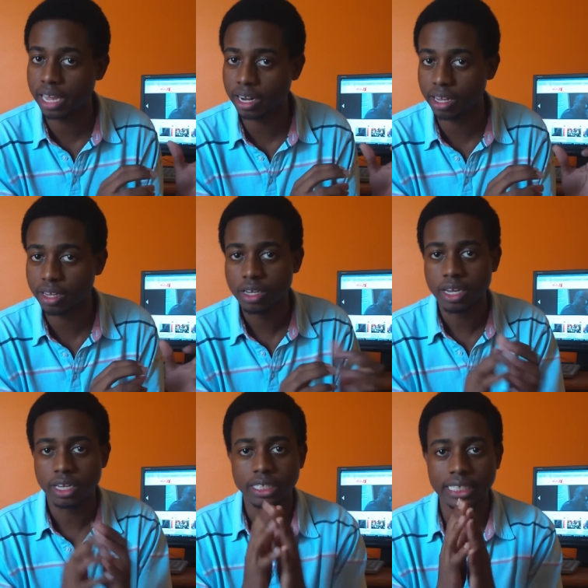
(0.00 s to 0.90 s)
data.
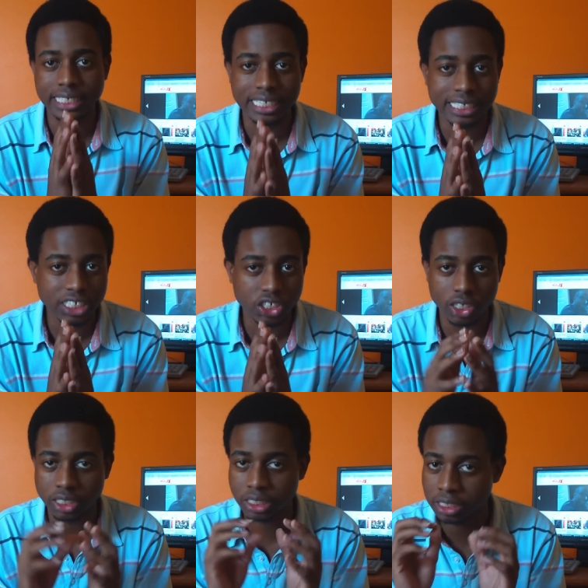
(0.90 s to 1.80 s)
This isn't
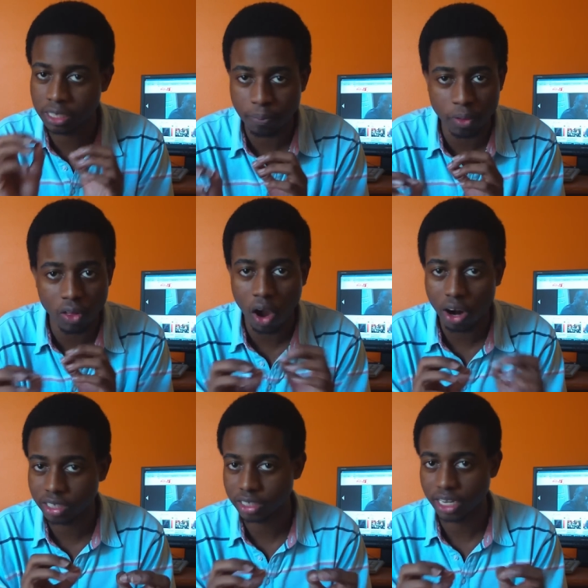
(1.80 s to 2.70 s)
just simple
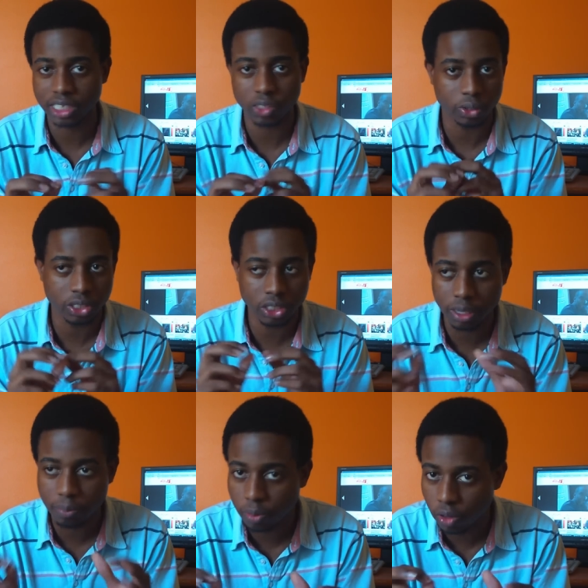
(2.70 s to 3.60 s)
R S S or
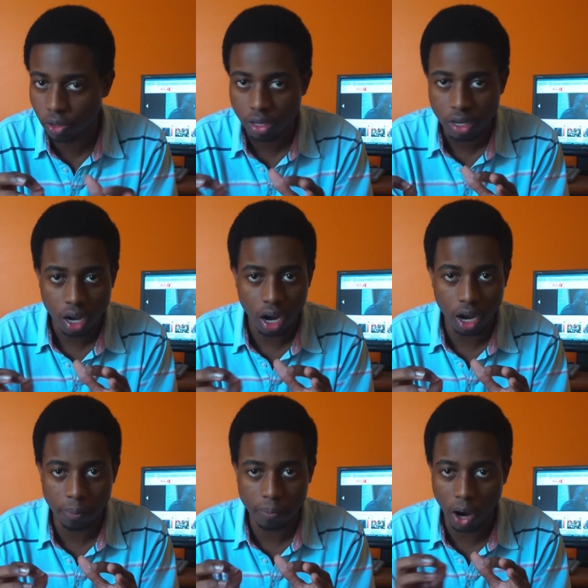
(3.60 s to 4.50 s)
simple
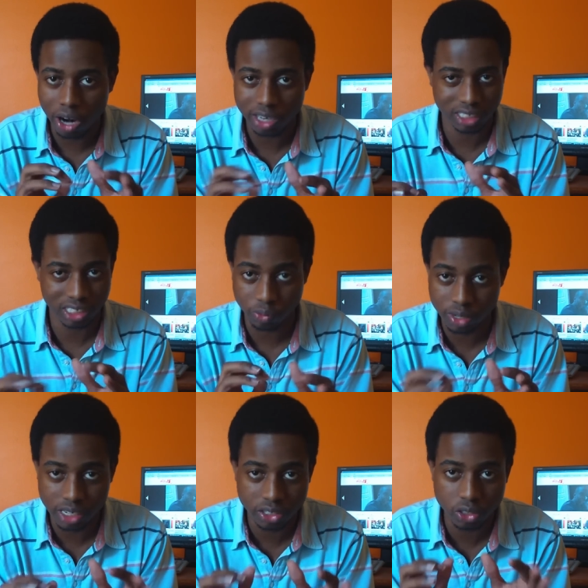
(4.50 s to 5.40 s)
Um, R S S
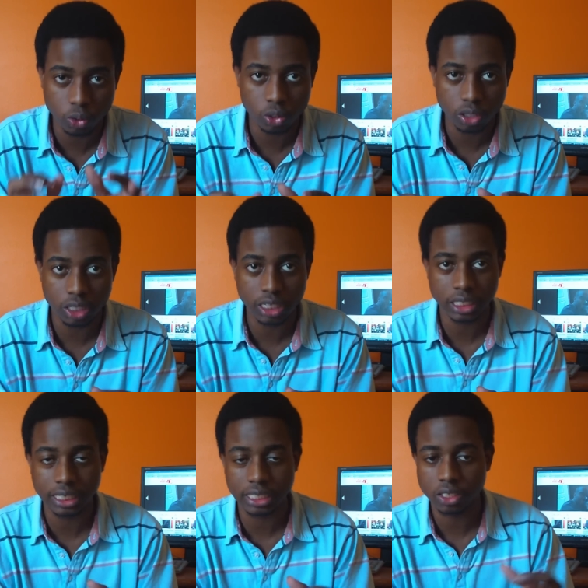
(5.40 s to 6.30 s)
reader tools.
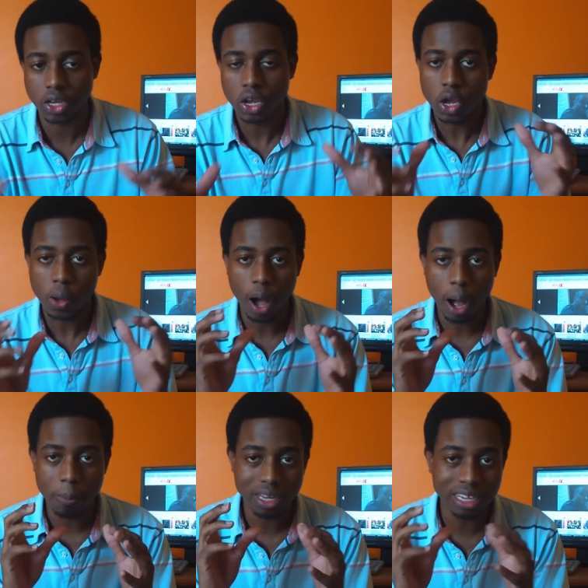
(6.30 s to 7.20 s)
This is
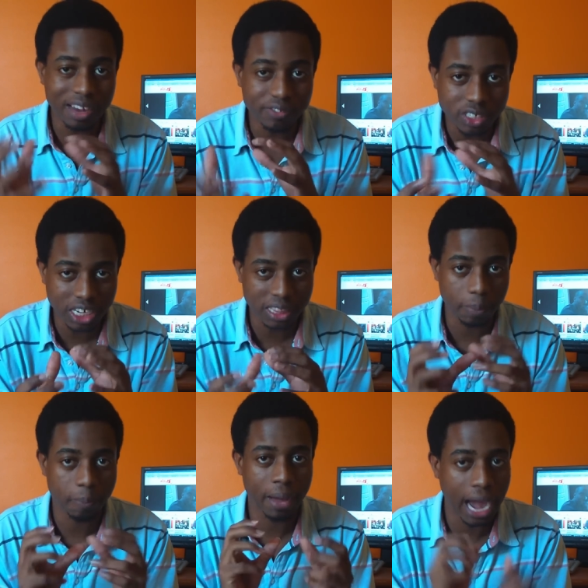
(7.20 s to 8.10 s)
um, leveraging
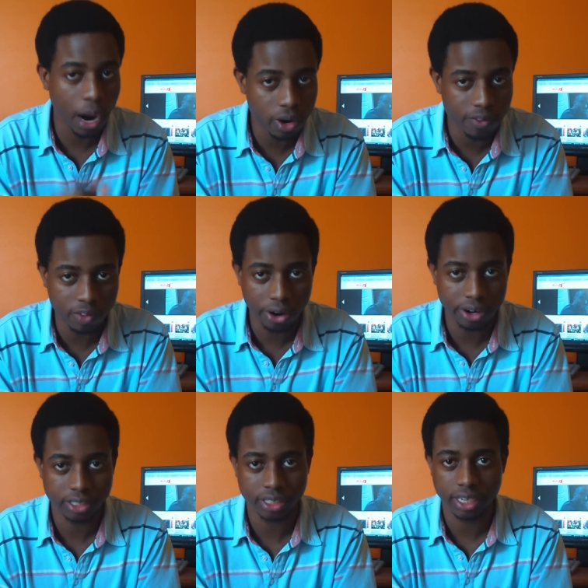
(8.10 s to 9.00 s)
the power of
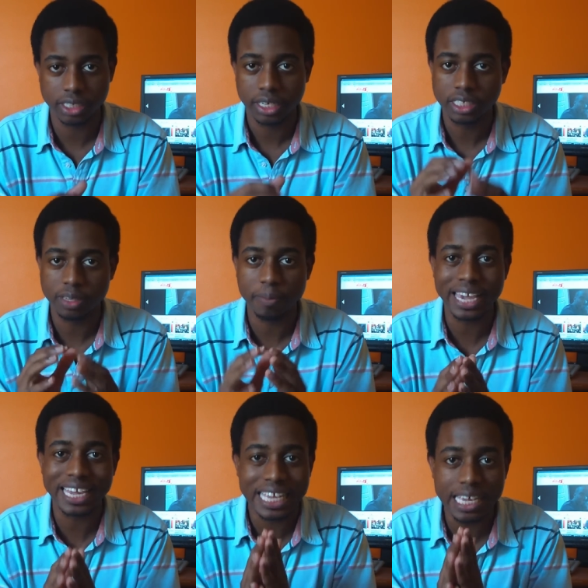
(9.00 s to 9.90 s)
R S S to
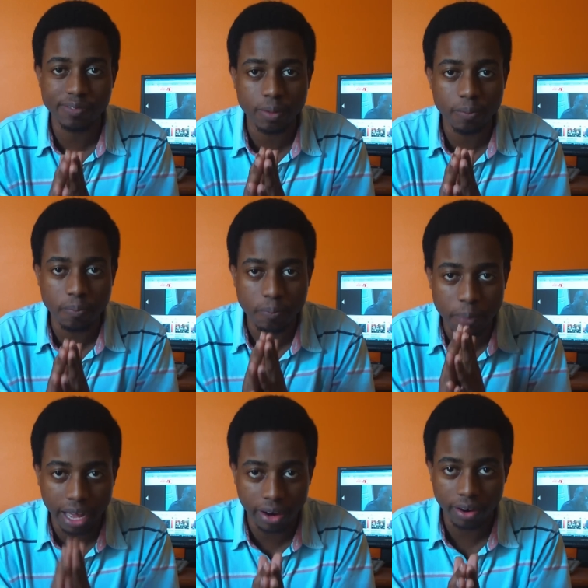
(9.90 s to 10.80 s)
make it even
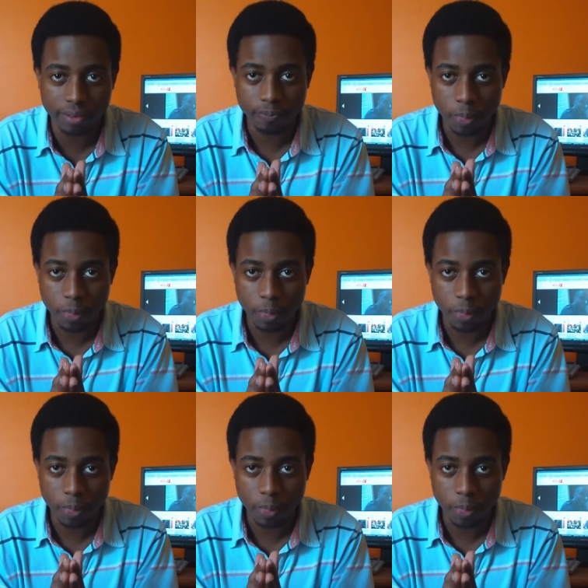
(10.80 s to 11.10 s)
better.